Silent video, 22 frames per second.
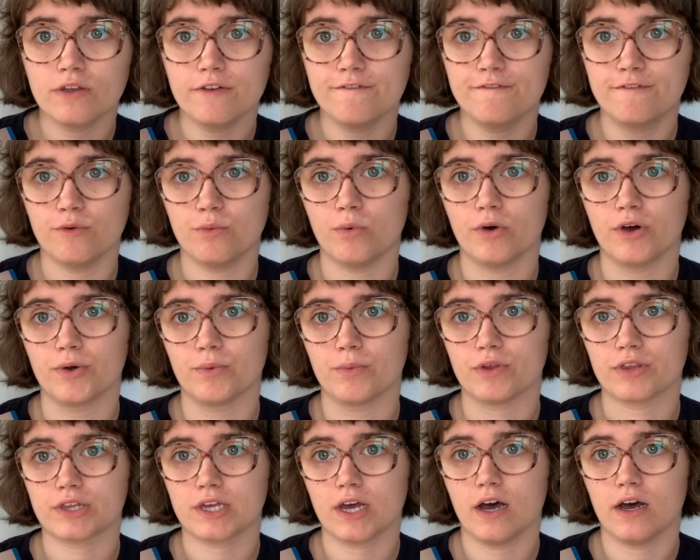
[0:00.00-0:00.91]
for one
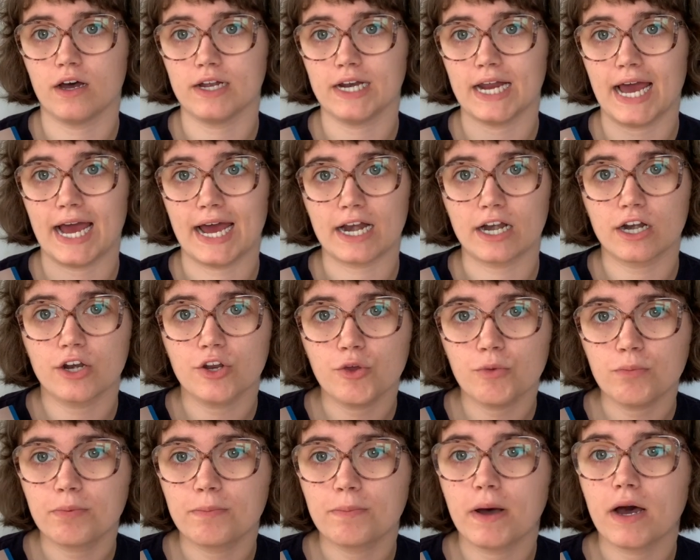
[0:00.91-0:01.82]
with cut and
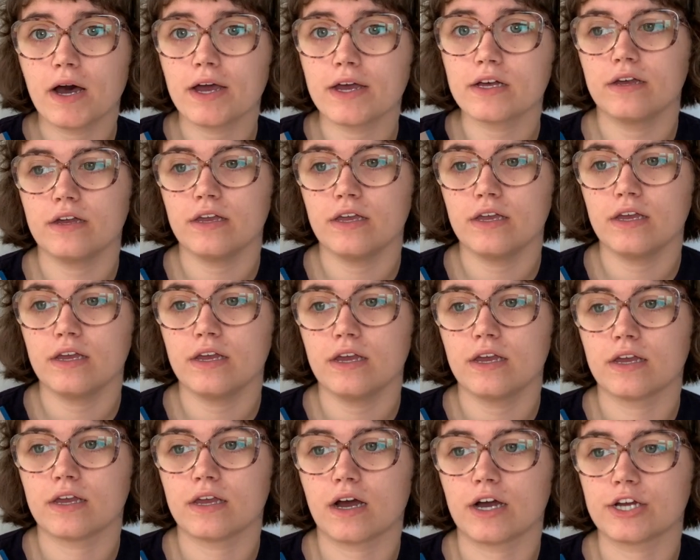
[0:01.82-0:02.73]
loop pile.
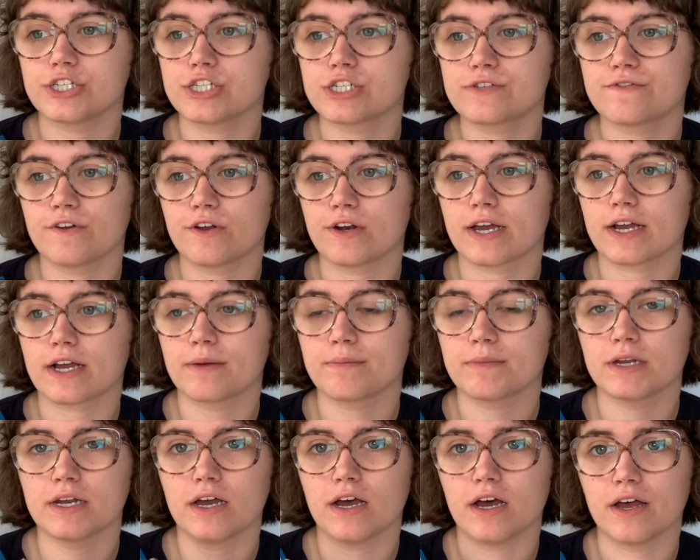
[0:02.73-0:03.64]
It, I just feel like I'm
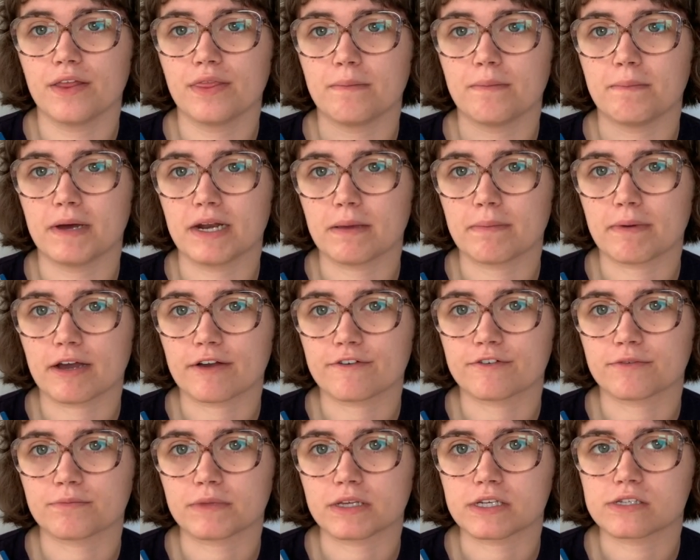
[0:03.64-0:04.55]
gonna earn the money back
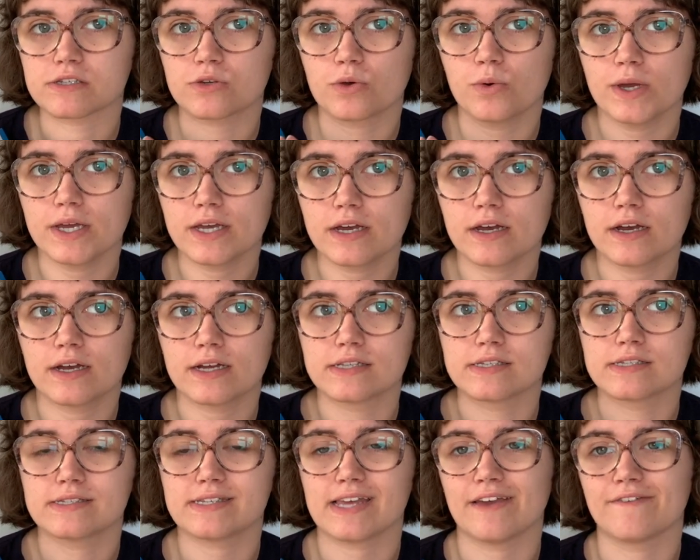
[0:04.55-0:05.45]
from this quicker
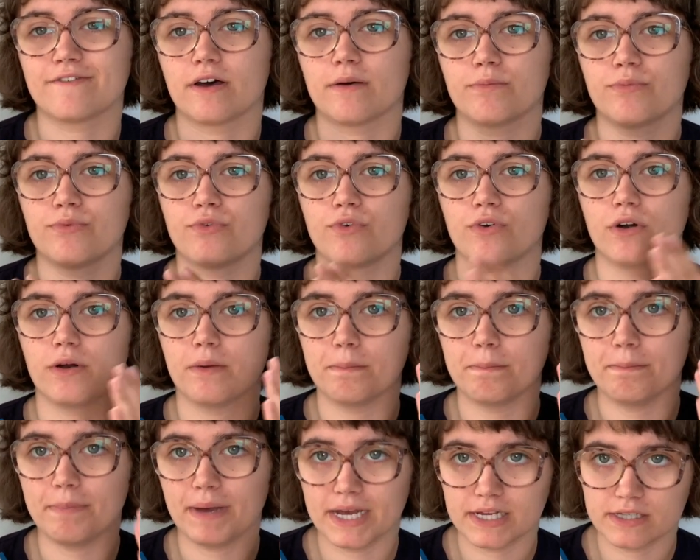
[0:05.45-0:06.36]
and save up for a
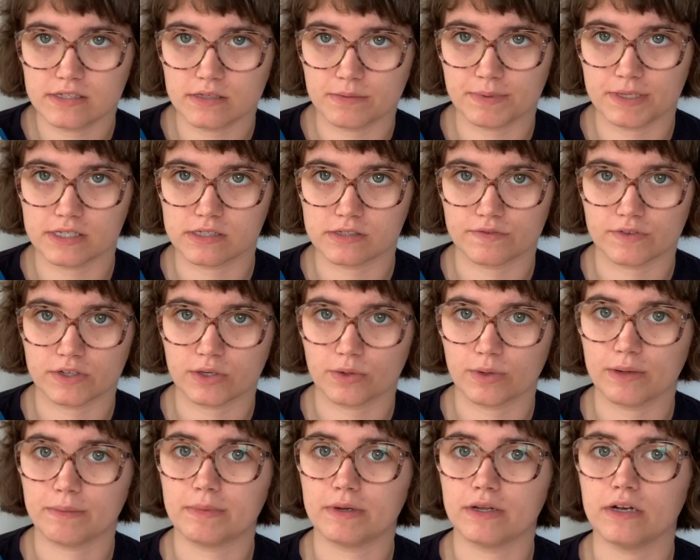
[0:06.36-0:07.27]
better piece of
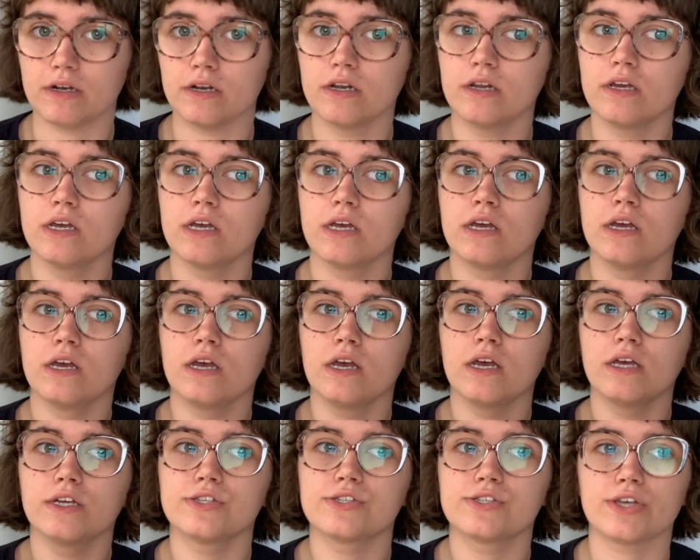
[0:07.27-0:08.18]
equipment.
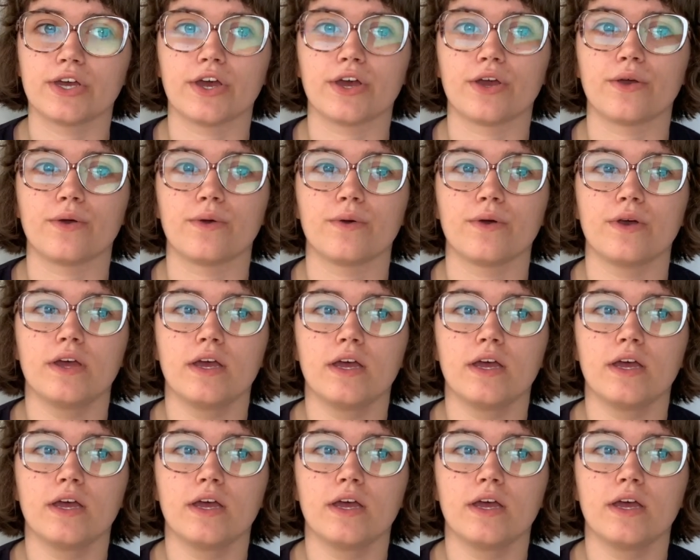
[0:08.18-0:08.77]
So